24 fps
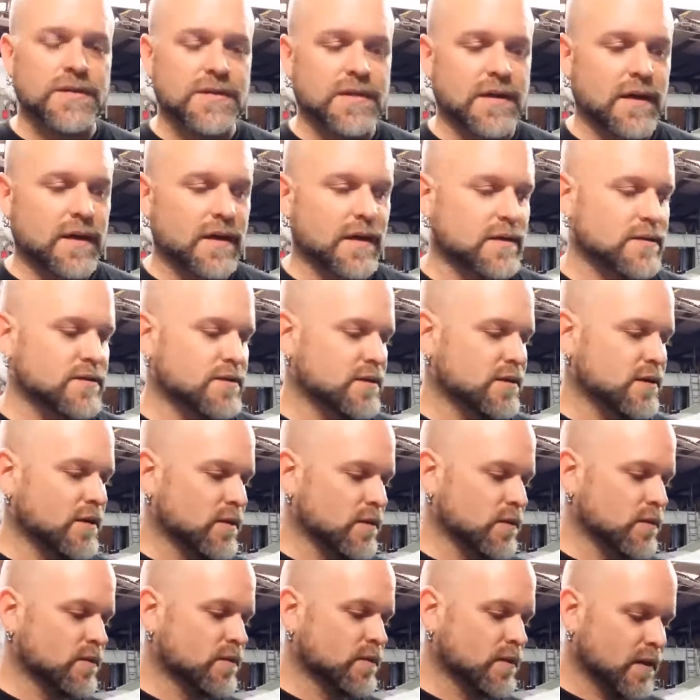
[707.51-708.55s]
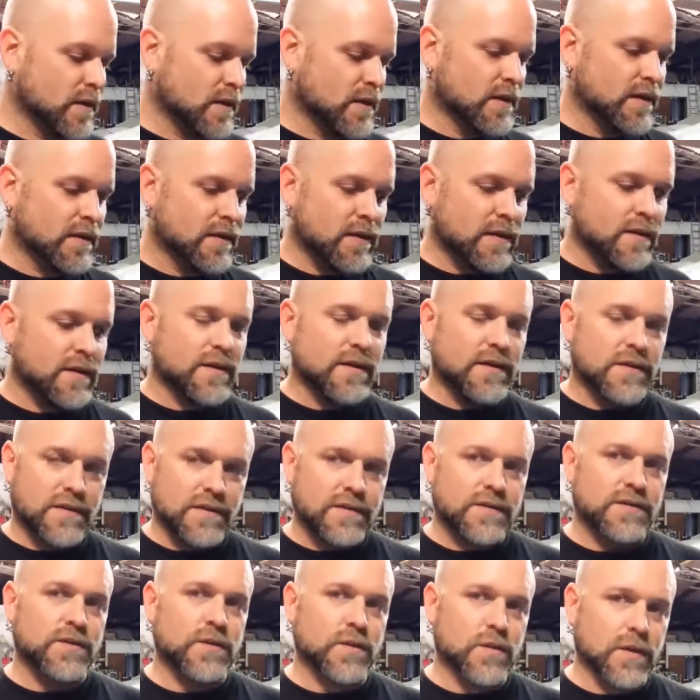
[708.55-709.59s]
guys,
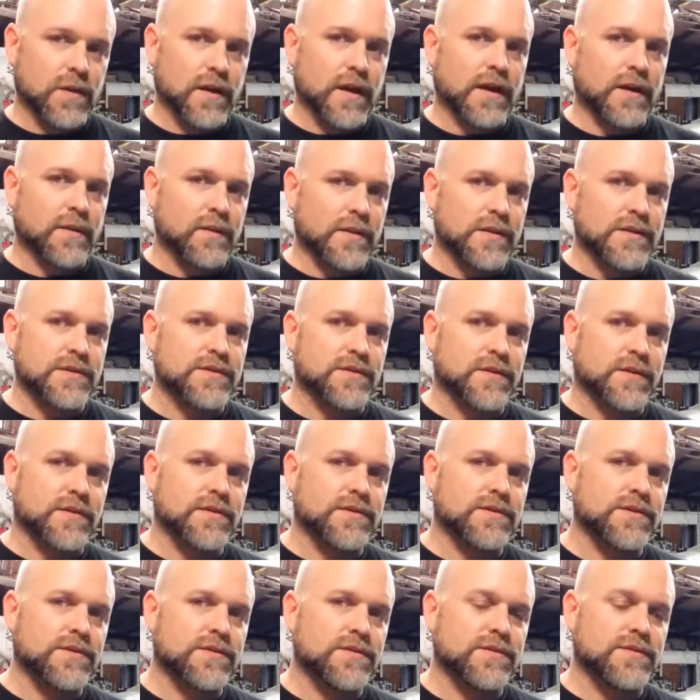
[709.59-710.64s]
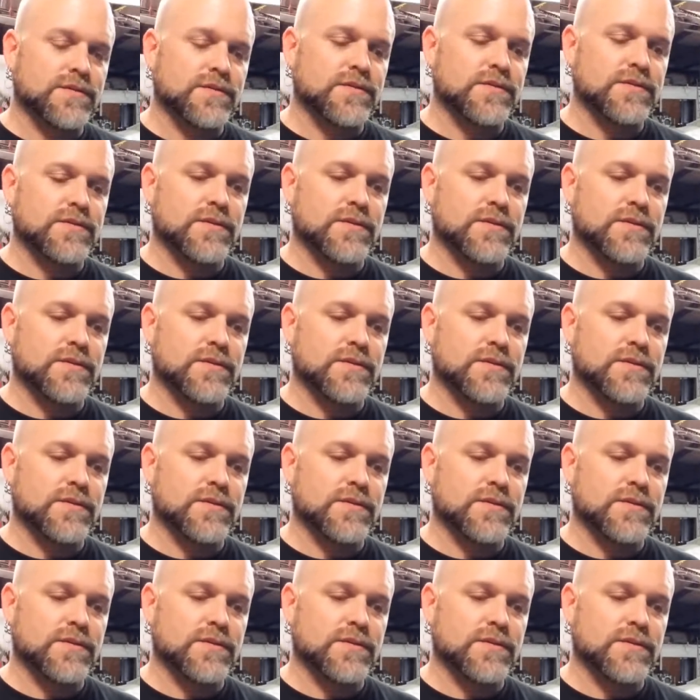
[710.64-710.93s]
do a lot of research.